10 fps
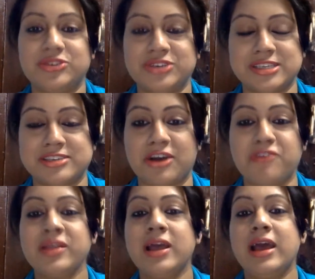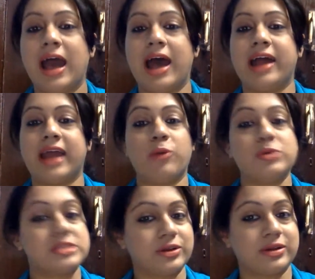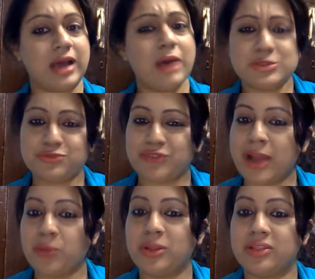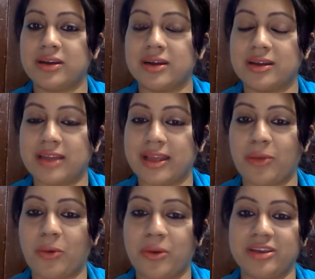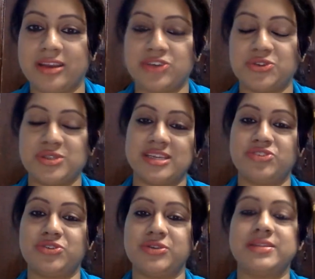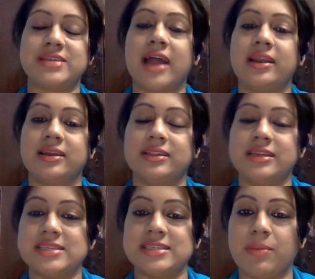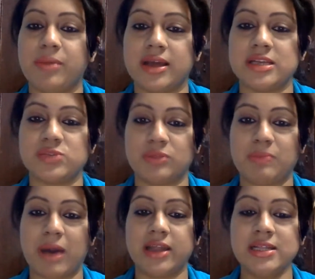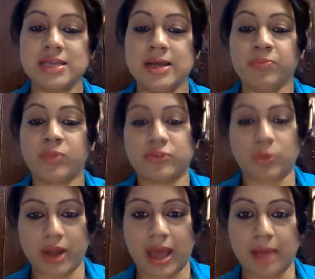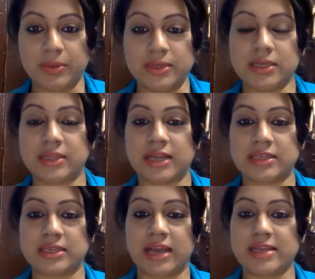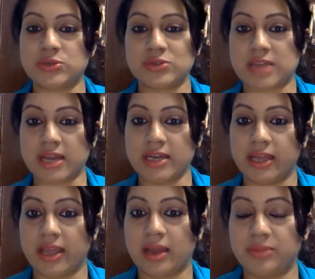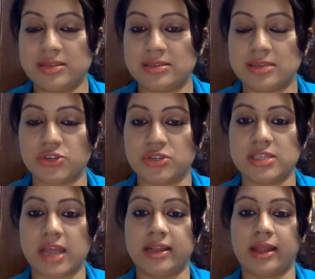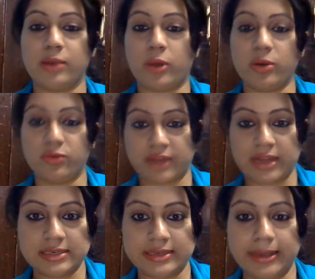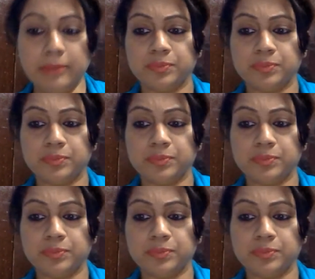stuff, and I was fine with taking orientation sessions and these seminars with parents. So what happened that I started taking up these sessions, and then one fine day